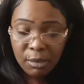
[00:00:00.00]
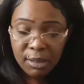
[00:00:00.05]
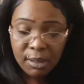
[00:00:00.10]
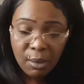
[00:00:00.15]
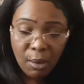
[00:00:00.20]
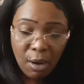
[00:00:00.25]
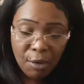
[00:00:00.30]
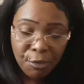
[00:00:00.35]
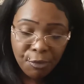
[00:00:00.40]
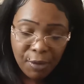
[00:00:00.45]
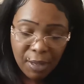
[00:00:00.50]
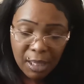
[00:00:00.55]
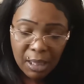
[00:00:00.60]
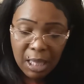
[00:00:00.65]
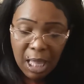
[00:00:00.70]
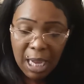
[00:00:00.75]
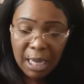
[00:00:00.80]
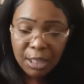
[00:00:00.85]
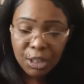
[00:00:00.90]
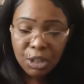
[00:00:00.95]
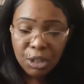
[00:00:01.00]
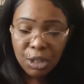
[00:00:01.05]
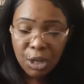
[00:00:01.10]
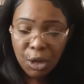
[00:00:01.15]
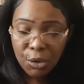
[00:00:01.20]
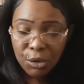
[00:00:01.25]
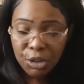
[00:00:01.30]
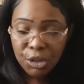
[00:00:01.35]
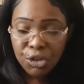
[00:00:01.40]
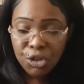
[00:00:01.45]
So I feel like, you
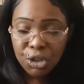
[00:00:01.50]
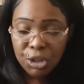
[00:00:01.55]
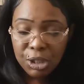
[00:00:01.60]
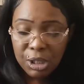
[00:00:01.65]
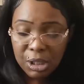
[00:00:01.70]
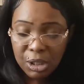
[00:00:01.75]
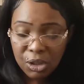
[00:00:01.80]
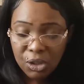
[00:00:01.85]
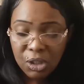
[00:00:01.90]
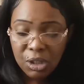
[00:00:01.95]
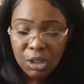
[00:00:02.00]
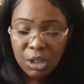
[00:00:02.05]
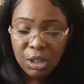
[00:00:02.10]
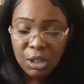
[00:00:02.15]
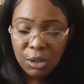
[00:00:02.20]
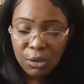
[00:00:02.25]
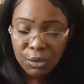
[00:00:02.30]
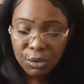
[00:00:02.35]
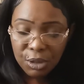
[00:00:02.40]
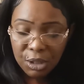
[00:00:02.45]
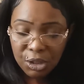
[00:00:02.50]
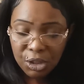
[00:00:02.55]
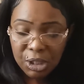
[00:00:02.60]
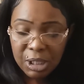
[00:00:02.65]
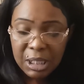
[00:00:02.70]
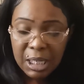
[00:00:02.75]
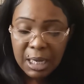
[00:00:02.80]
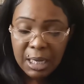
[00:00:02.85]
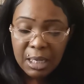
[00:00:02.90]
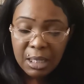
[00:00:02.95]
know, you're just
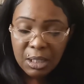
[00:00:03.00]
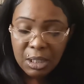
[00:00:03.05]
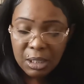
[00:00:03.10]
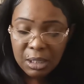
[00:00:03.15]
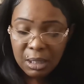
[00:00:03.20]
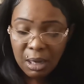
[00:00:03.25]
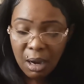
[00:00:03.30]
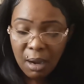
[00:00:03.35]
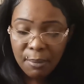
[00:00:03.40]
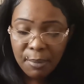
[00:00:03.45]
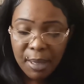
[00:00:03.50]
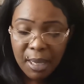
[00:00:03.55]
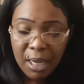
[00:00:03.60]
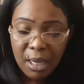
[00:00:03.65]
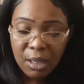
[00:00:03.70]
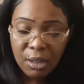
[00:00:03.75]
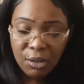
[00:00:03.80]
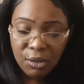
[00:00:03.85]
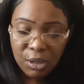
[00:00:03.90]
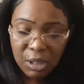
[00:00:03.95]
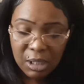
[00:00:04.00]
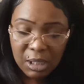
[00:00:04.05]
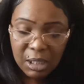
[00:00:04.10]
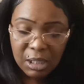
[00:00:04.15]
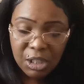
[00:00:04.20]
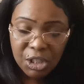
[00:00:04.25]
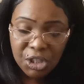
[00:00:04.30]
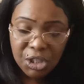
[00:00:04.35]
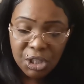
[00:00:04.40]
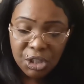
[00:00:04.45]
taking your time here. There's
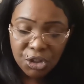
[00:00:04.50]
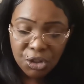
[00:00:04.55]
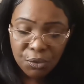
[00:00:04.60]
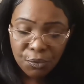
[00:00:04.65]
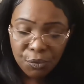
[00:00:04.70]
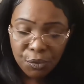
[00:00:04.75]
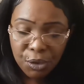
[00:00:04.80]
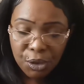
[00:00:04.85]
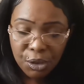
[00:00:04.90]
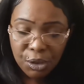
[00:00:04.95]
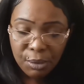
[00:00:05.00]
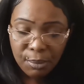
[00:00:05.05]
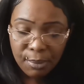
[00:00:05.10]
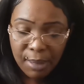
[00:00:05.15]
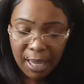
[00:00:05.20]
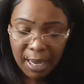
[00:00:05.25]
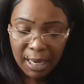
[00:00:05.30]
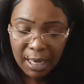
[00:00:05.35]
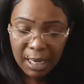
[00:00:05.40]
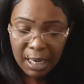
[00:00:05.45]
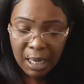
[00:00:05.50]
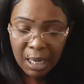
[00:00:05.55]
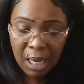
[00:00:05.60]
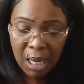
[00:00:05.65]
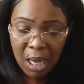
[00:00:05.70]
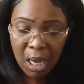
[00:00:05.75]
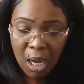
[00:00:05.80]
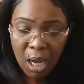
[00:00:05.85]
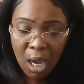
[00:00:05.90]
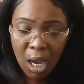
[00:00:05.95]
a decision for you to make,
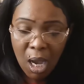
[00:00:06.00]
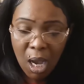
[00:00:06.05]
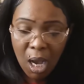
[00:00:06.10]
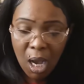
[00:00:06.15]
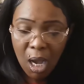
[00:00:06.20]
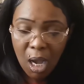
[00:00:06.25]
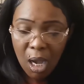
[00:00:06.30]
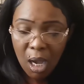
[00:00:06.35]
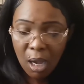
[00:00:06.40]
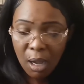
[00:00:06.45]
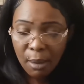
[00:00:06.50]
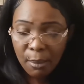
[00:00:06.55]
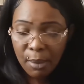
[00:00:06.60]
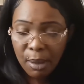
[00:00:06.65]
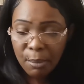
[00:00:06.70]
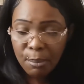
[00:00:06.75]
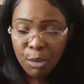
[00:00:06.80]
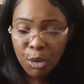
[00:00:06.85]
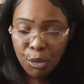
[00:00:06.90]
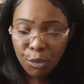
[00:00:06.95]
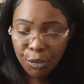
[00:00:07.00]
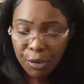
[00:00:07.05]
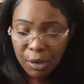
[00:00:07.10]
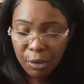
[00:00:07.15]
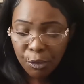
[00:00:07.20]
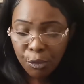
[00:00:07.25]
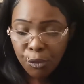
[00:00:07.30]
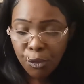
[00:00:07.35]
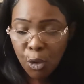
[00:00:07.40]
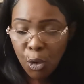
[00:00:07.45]

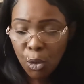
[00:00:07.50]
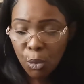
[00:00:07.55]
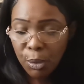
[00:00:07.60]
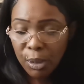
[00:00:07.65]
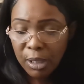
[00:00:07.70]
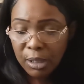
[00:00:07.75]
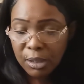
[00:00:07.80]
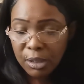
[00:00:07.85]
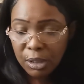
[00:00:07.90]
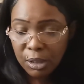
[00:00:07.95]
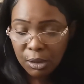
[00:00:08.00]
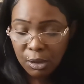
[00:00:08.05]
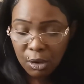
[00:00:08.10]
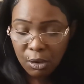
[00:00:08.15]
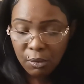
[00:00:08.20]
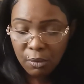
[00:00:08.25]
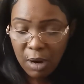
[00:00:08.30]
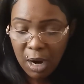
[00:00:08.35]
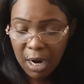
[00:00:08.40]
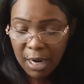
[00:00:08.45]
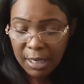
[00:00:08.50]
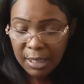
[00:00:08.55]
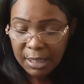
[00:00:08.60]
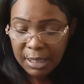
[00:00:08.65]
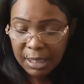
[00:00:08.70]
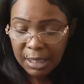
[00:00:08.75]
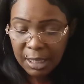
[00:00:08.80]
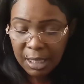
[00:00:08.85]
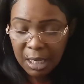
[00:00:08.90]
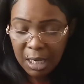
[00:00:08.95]
moving forward, all
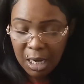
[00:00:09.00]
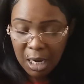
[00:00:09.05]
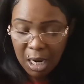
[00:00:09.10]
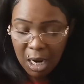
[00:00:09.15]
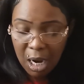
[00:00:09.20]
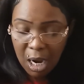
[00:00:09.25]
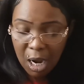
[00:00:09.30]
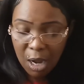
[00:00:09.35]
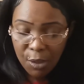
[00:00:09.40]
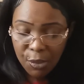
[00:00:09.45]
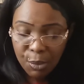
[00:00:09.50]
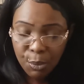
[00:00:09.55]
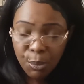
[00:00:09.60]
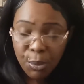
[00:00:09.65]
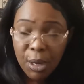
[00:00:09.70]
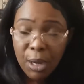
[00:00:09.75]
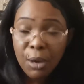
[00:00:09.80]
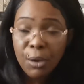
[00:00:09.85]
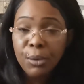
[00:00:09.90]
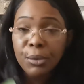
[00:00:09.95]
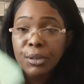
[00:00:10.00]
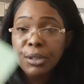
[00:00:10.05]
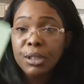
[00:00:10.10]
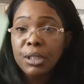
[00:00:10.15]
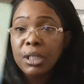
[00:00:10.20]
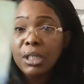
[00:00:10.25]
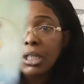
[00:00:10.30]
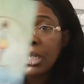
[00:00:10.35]
right? The World.